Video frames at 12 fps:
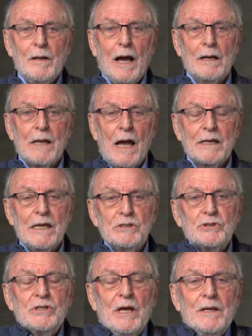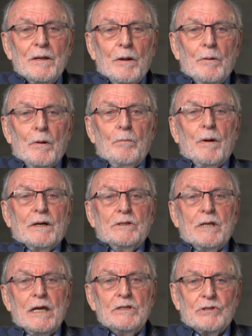I guess by
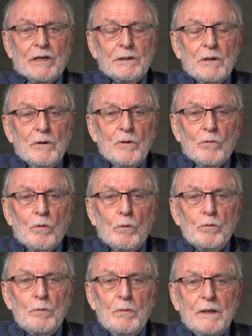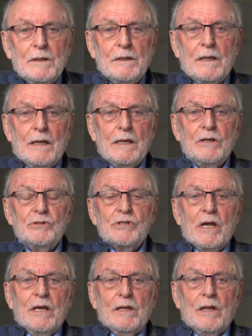dating, what we mean is
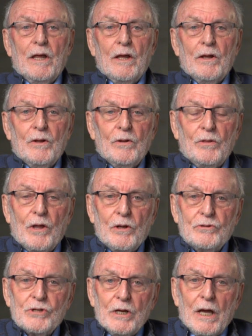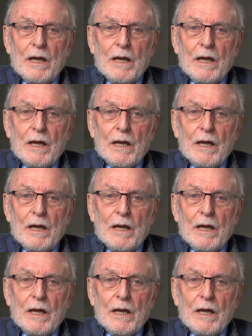that